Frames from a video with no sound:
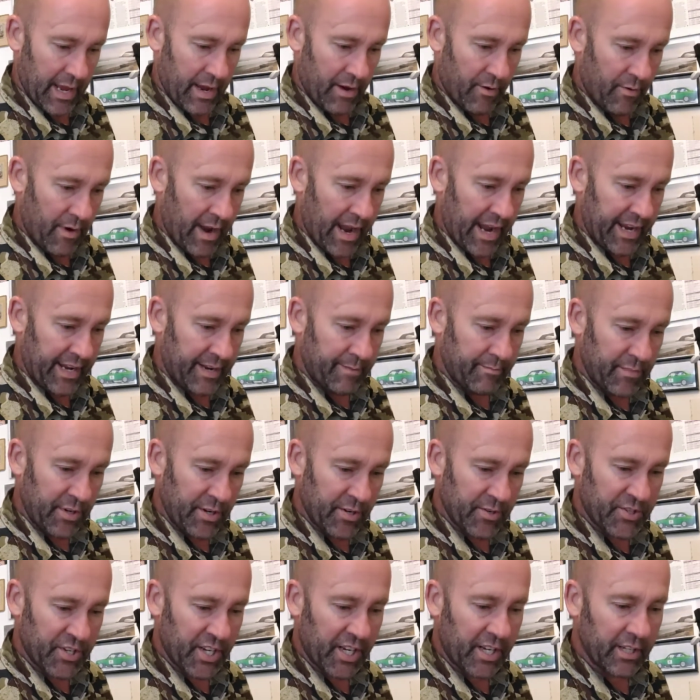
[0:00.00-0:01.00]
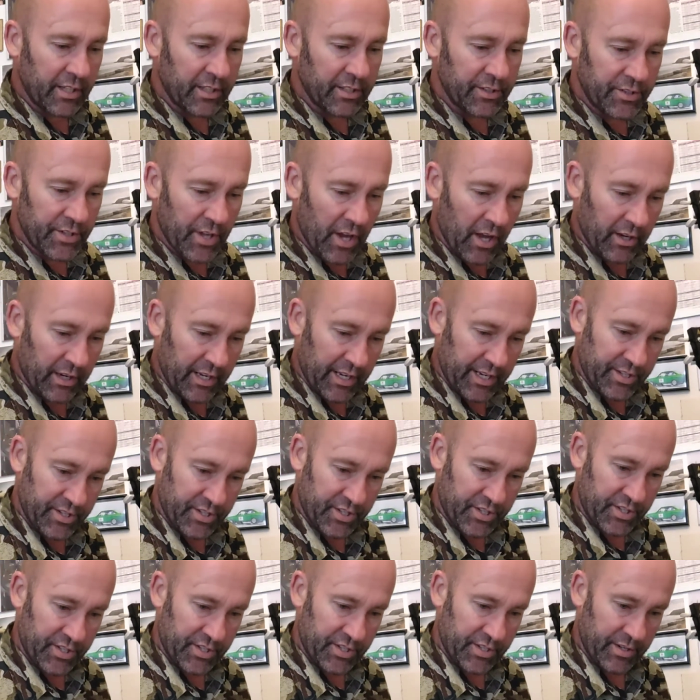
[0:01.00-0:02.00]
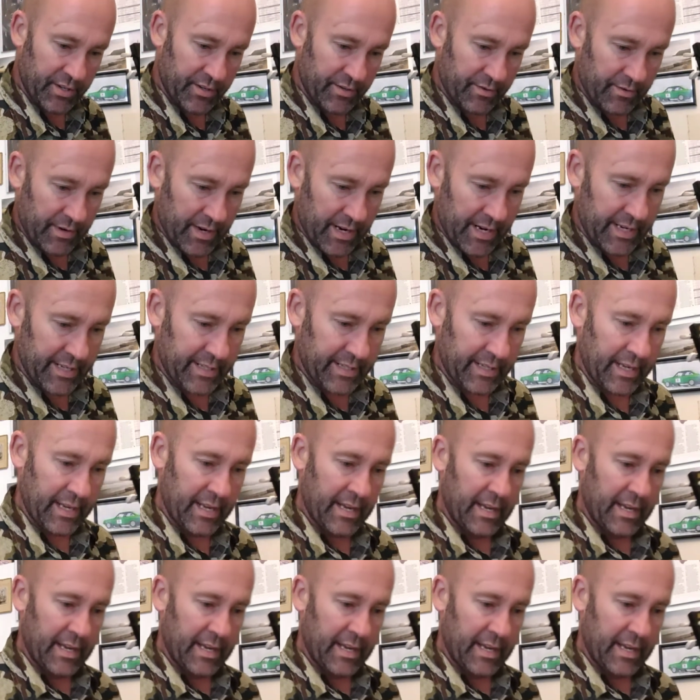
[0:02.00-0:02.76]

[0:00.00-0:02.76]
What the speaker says: Right, musical knowledge, right?